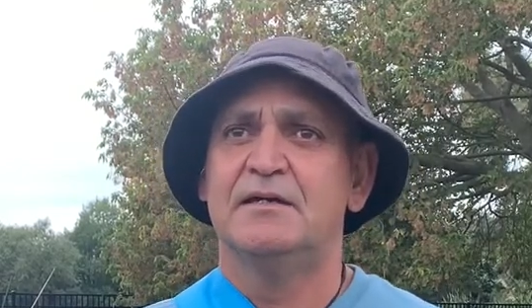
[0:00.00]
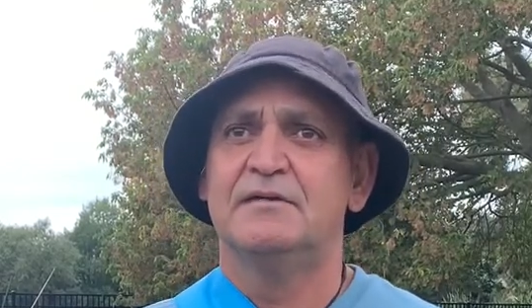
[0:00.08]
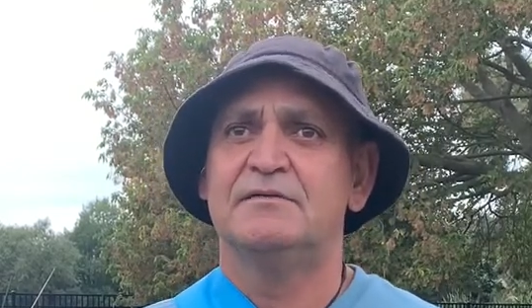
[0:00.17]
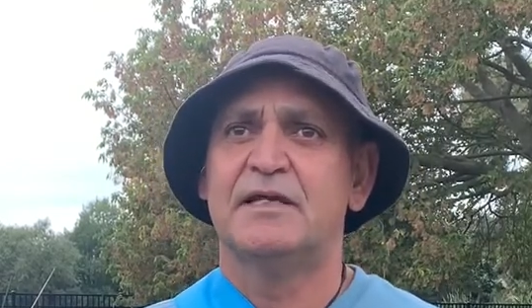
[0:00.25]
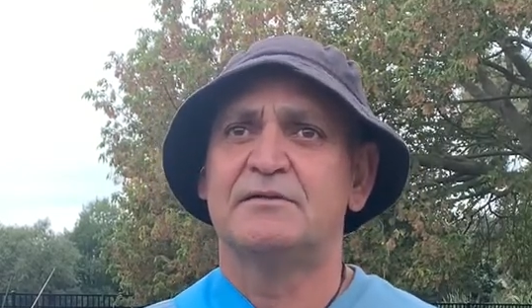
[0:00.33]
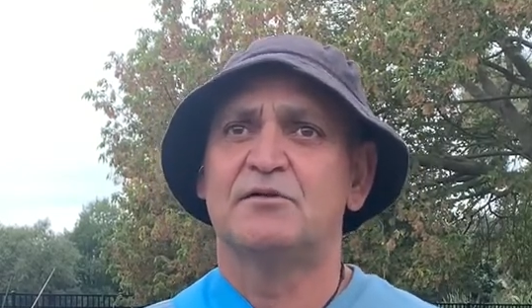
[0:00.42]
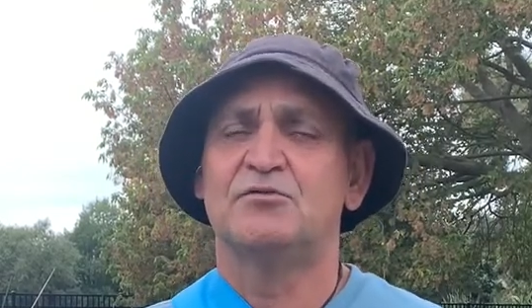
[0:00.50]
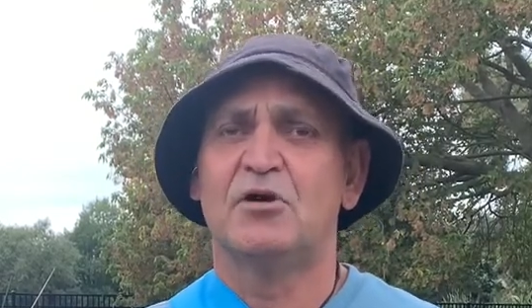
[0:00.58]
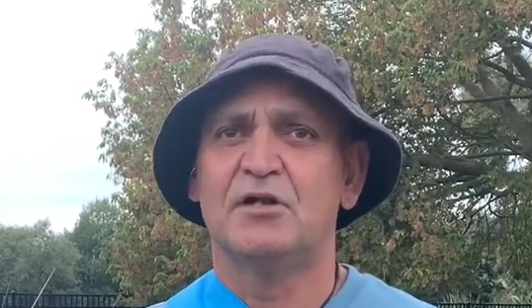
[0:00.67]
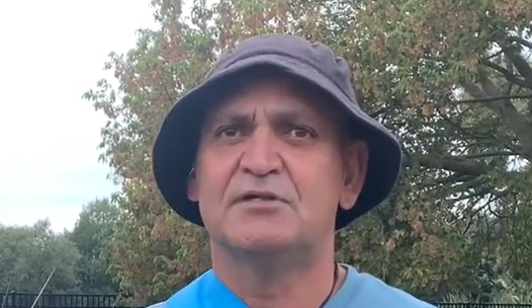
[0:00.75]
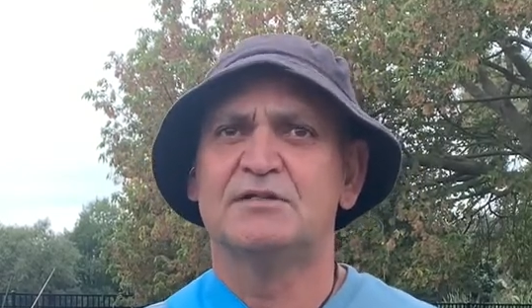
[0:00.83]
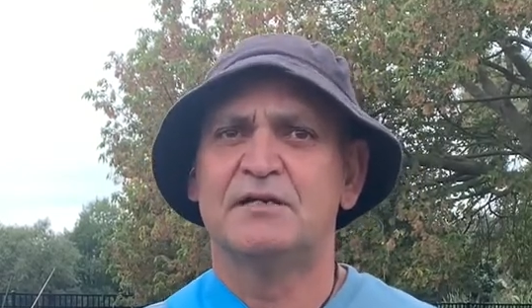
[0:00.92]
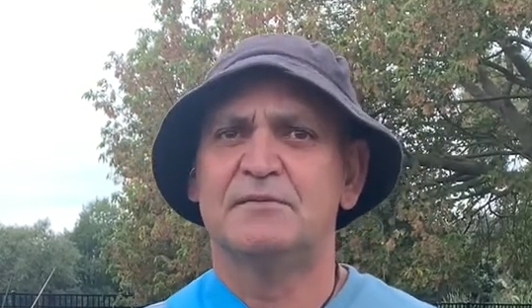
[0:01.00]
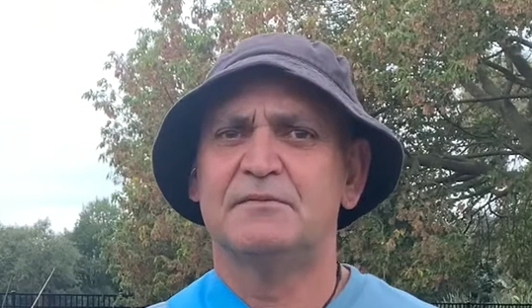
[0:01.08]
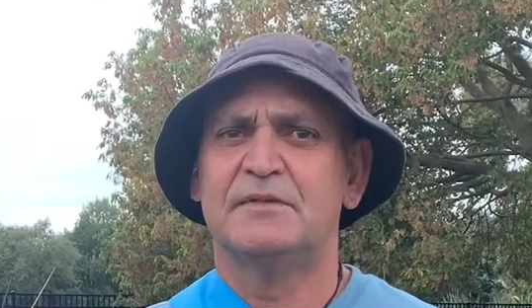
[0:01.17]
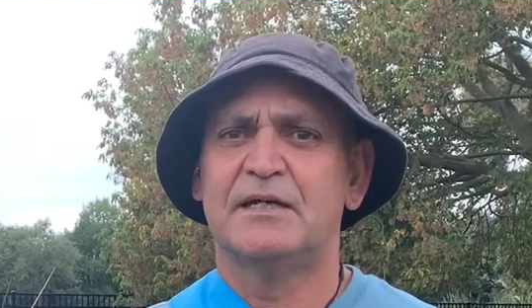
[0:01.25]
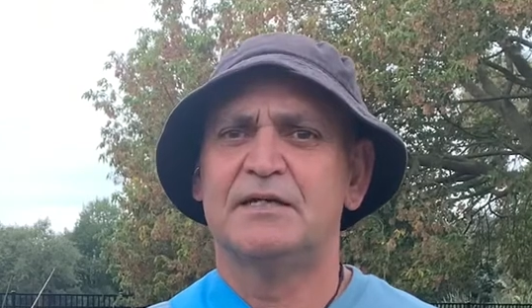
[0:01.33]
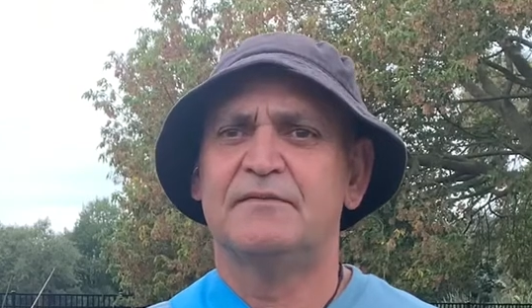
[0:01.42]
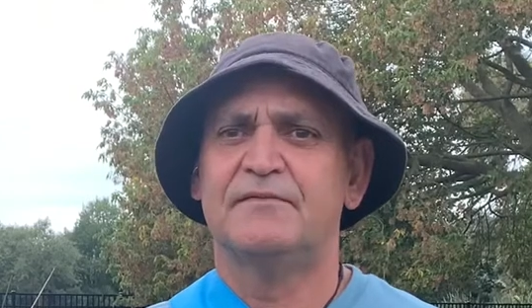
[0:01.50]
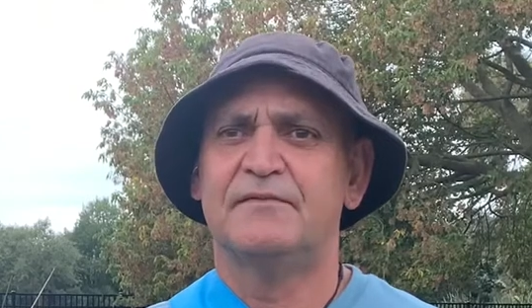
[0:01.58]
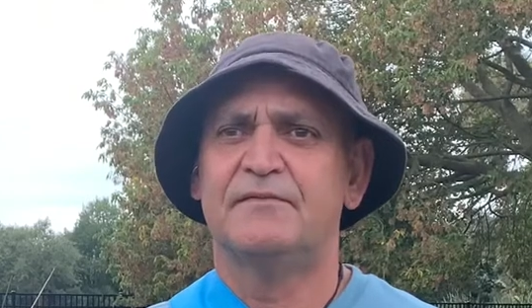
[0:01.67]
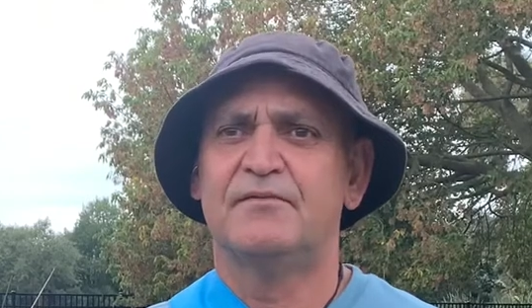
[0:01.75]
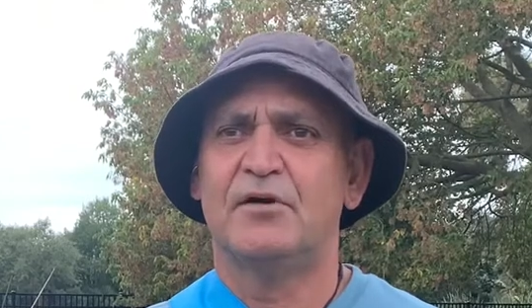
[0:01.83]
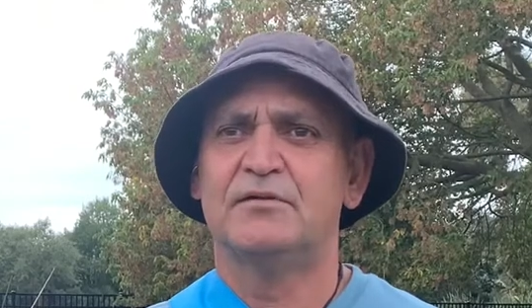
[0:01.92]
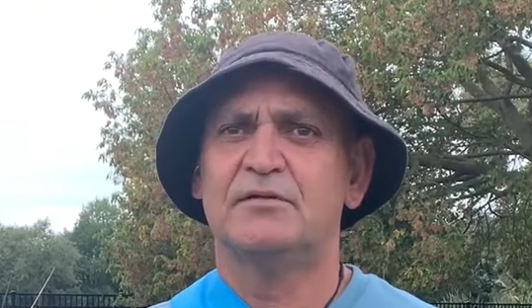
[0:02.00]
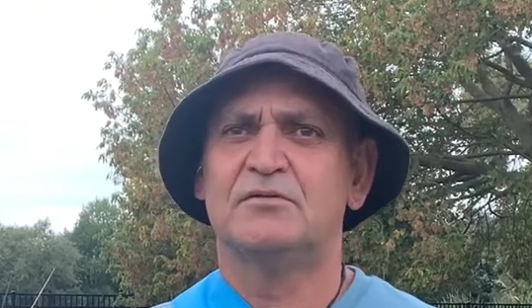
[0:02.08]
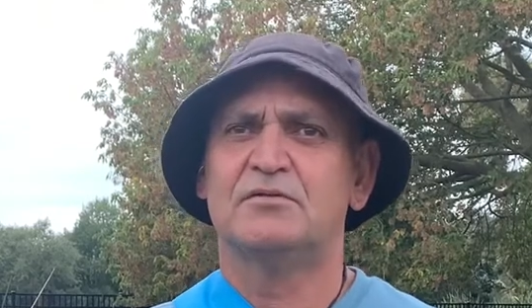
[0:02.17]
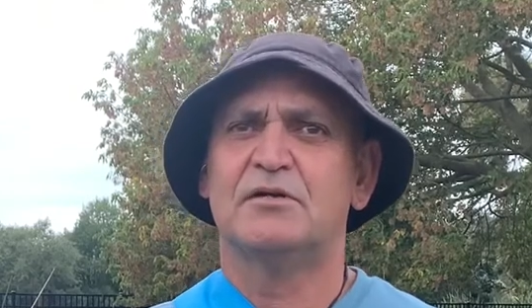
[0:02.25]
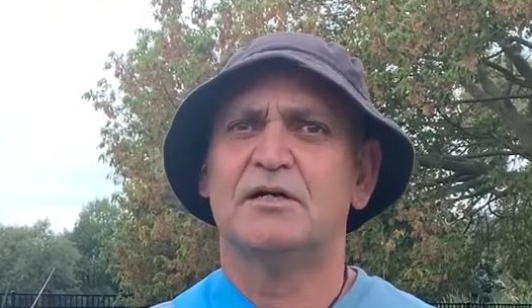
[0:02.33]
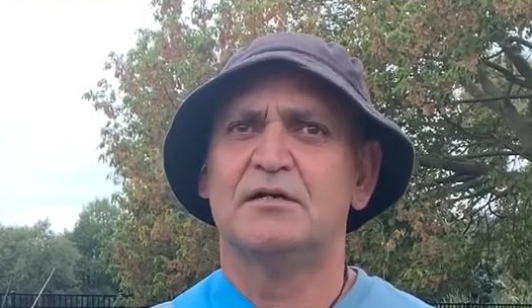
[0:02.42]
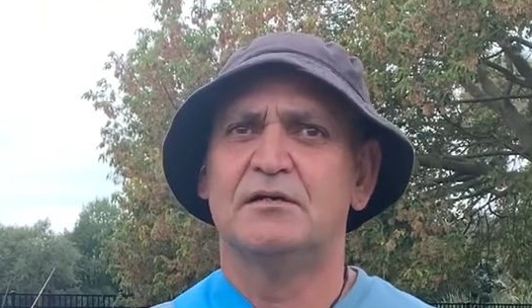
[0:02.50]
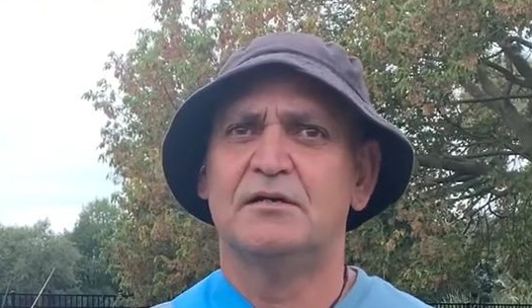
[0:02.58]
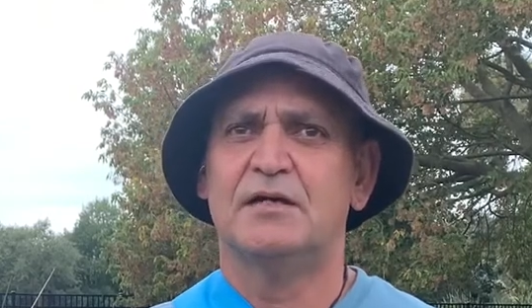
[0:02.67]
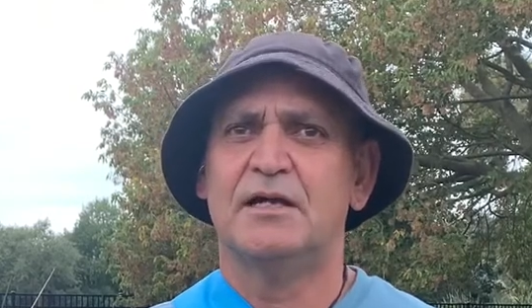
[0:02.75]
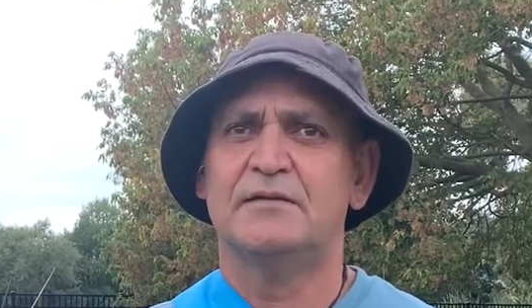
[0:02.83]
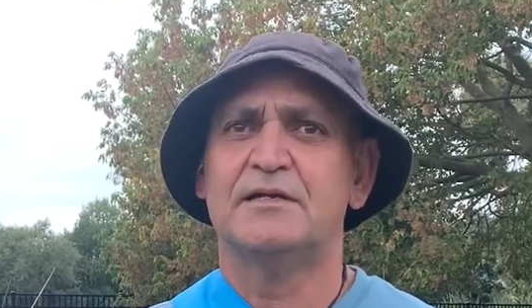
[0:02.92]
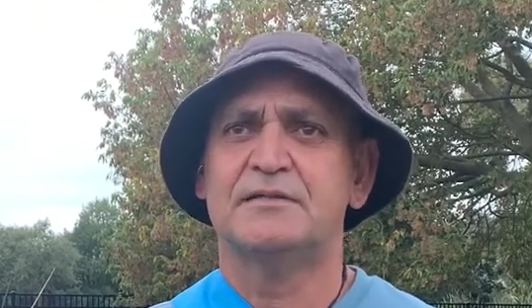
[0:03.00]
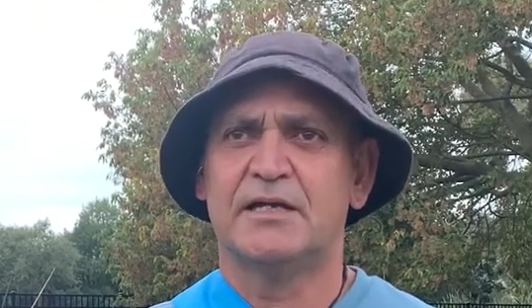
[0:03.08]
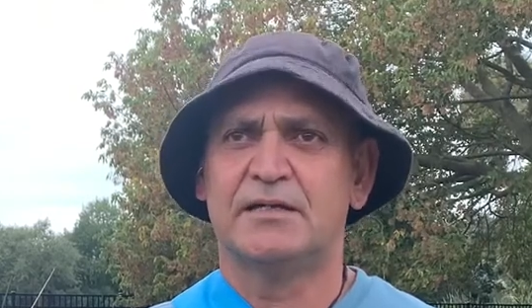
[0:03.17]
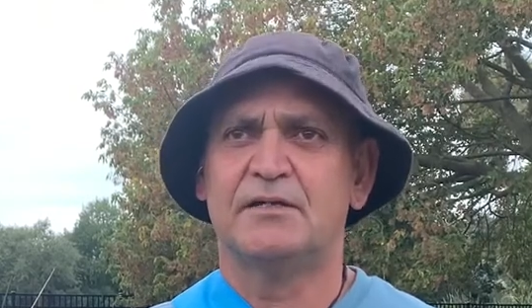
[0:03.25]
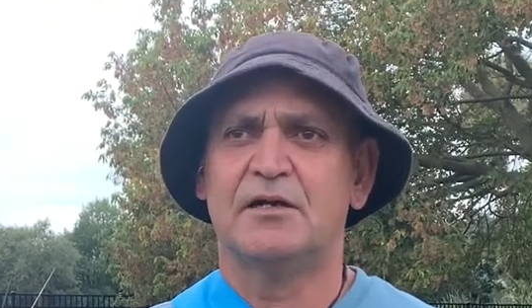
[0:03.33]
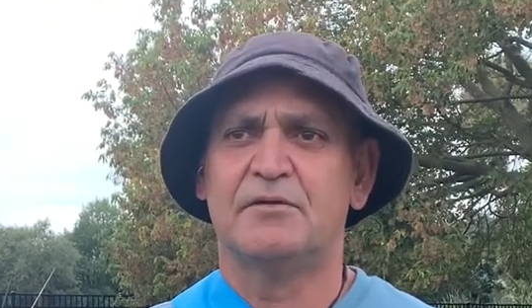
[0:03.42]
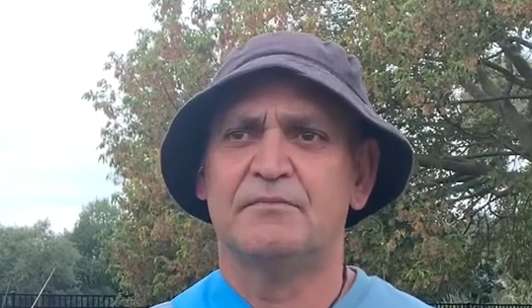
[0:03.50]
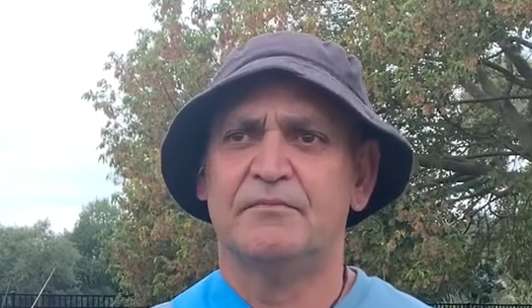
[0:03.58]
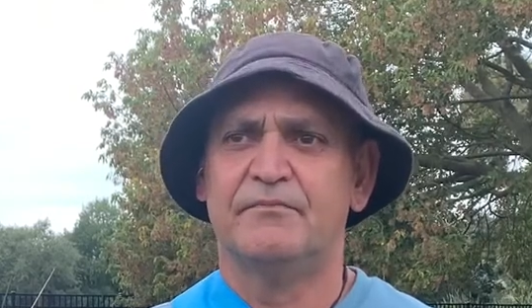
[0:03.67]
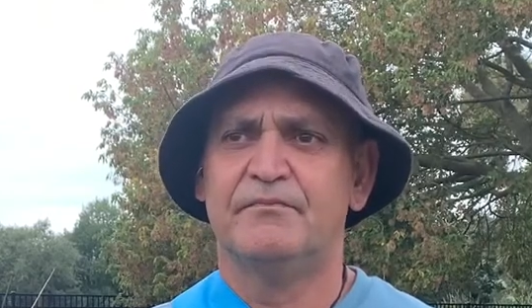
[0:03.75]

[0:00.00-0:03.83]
take the knowledge they, they find in the kura and they take it home.